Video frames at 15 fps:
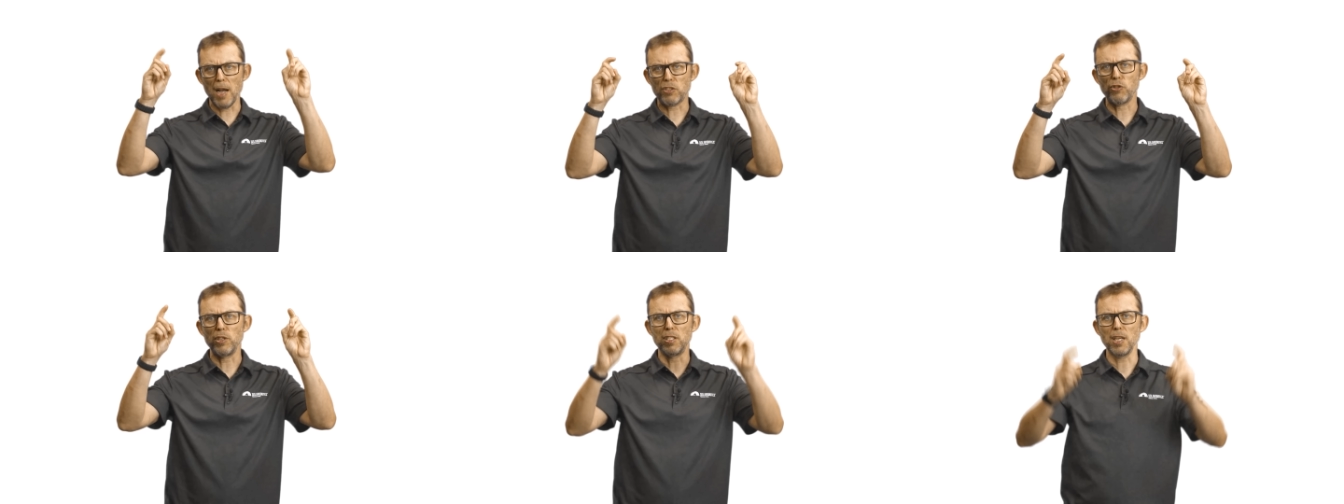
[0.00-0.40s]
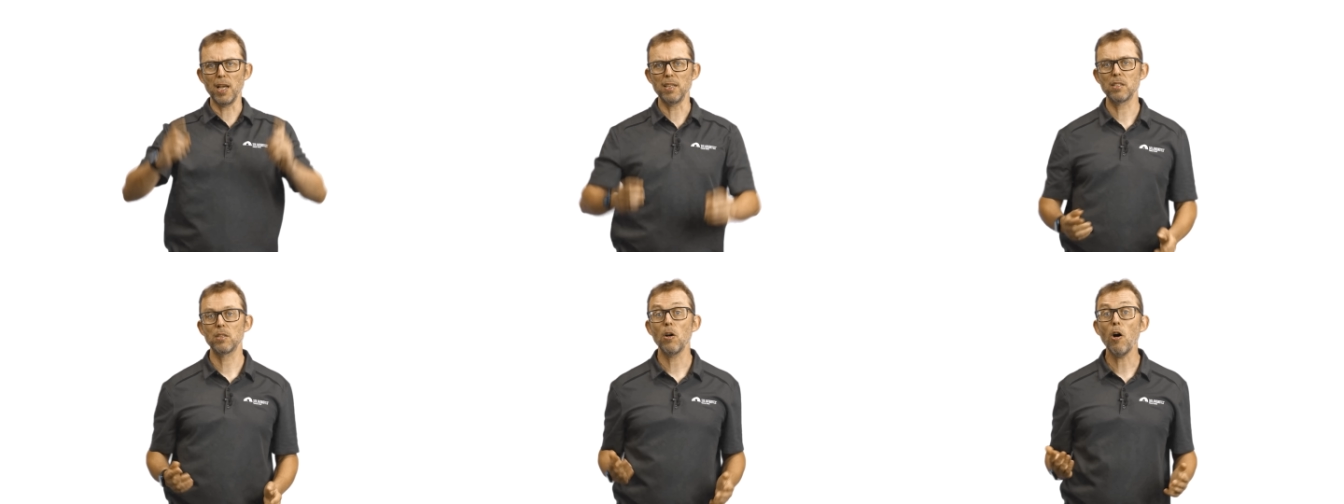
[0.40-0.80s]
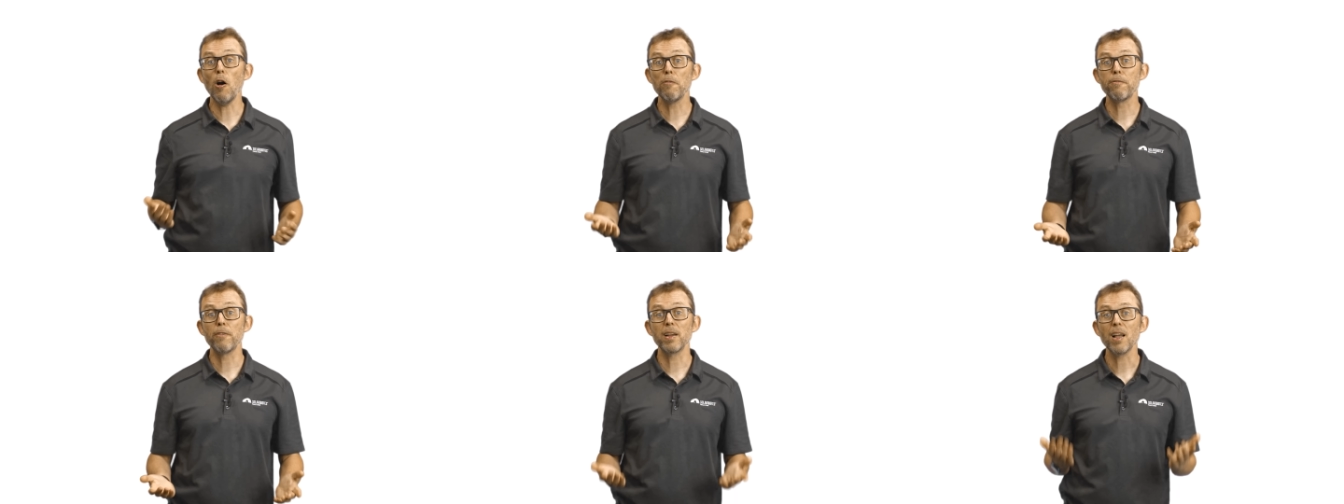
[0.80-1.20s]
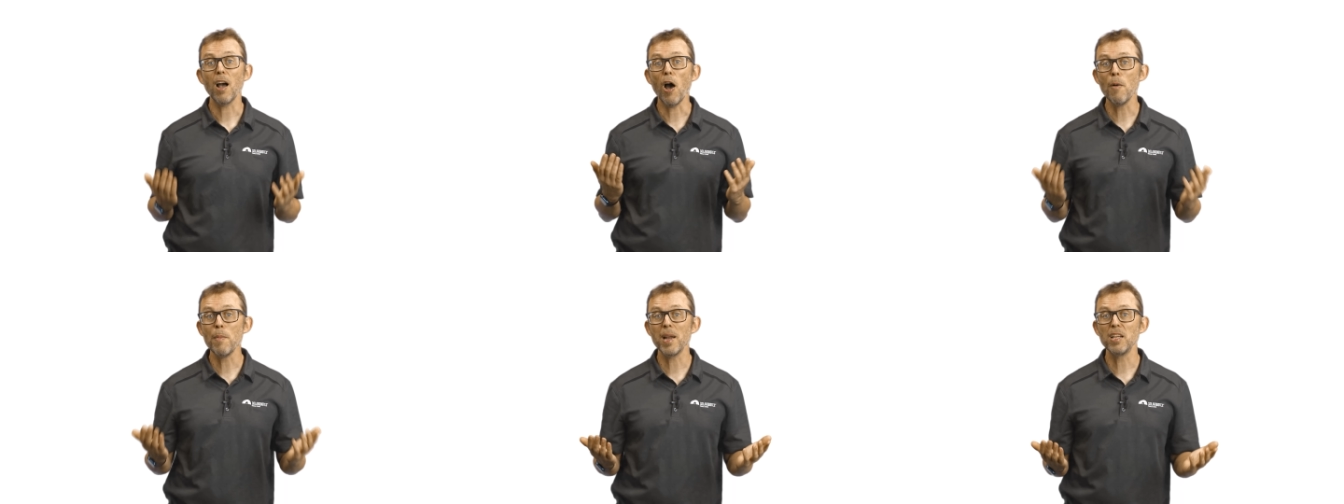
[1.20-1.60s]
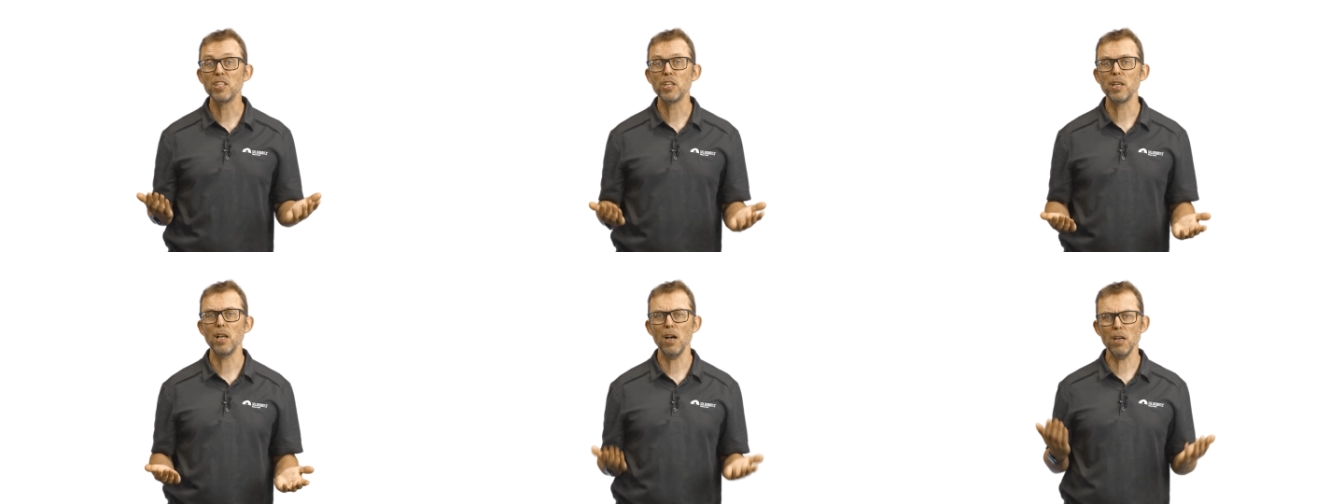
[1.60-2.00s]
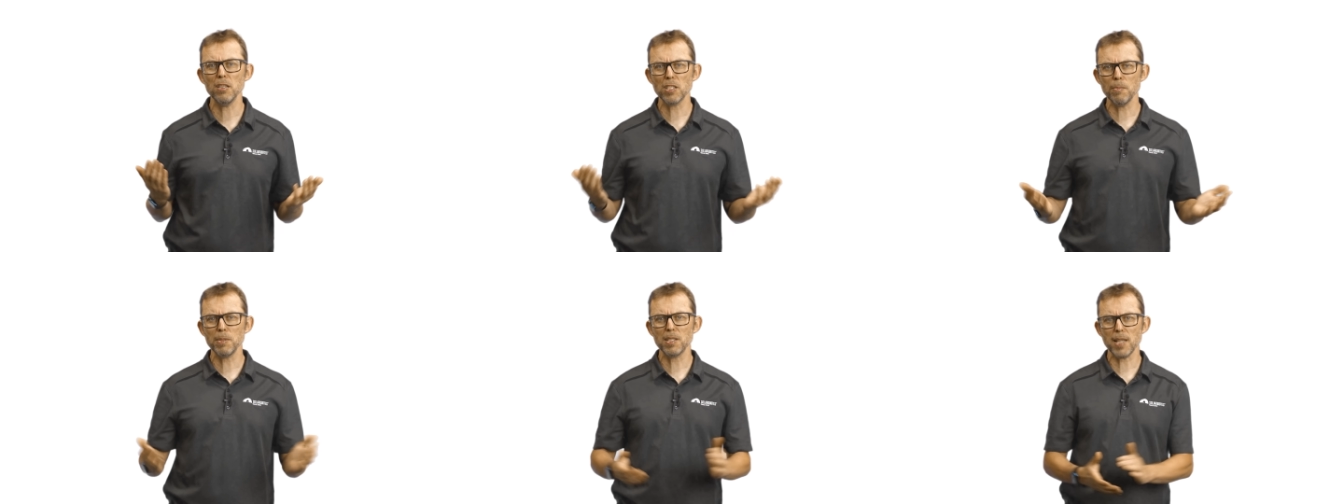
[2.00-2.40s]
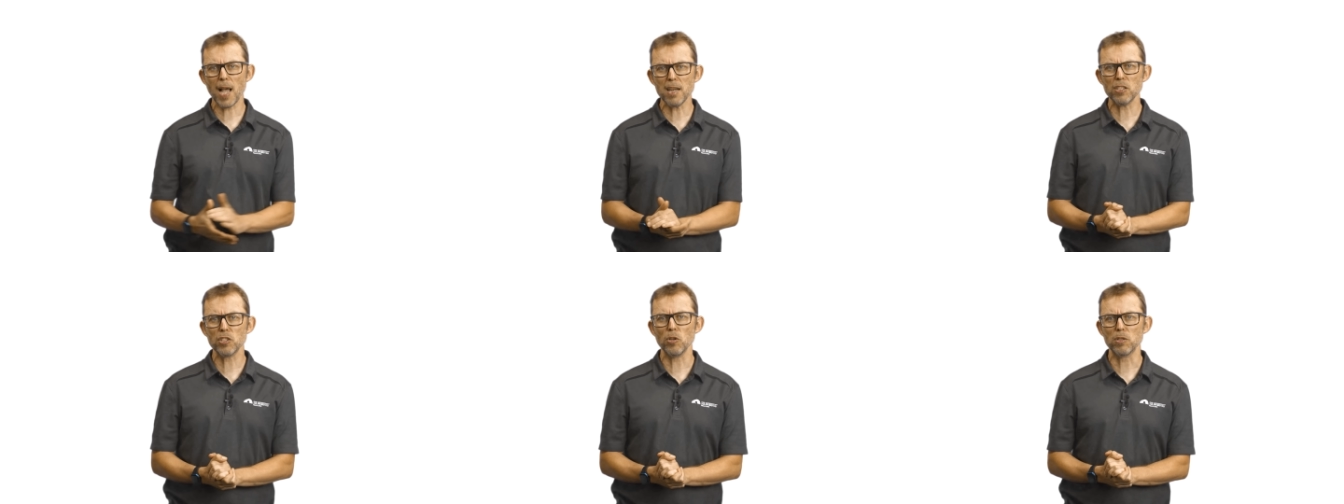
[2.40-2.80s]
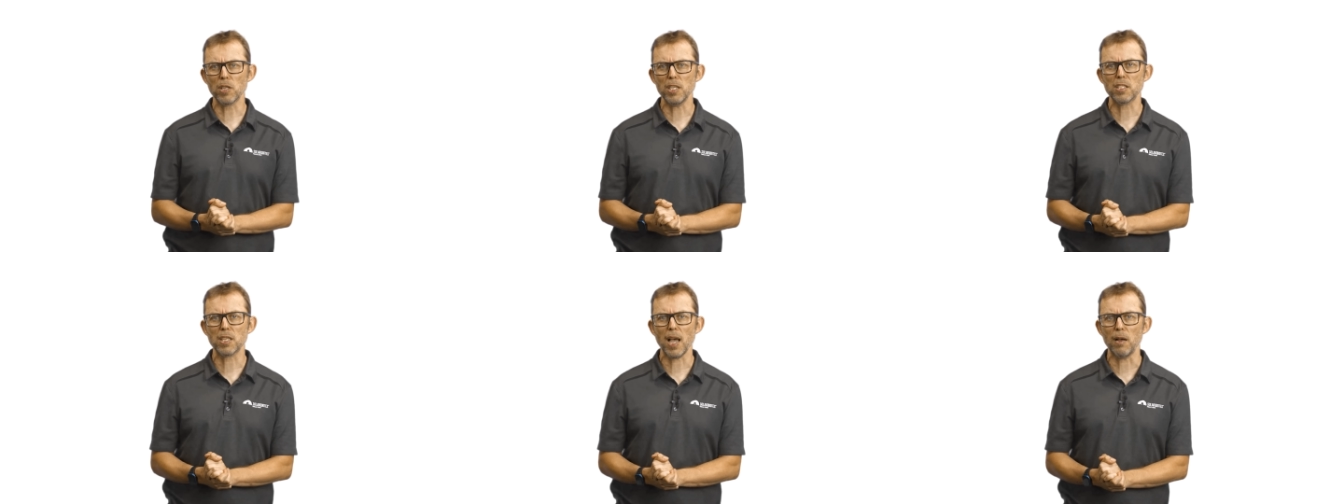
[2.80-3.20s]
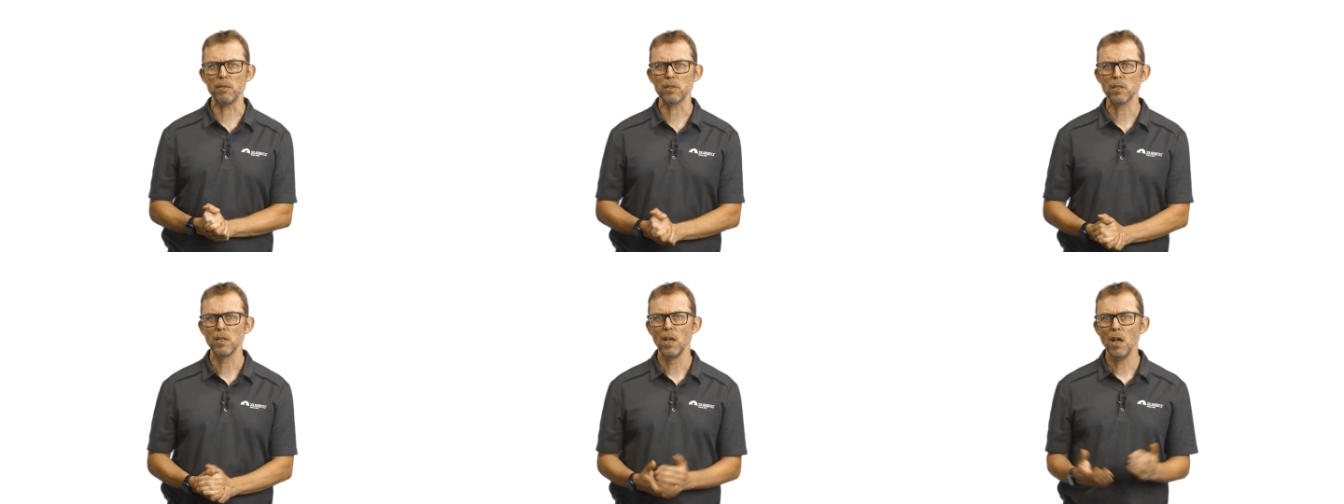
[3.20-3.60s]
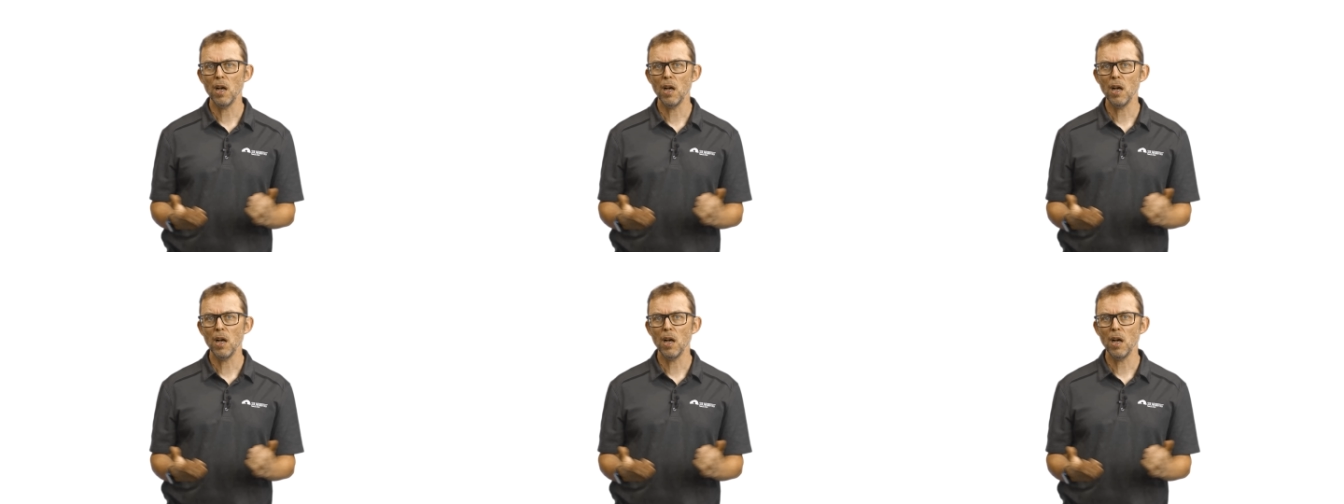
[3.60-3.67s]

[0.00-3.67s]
battery test offering home energy at a substantial discount.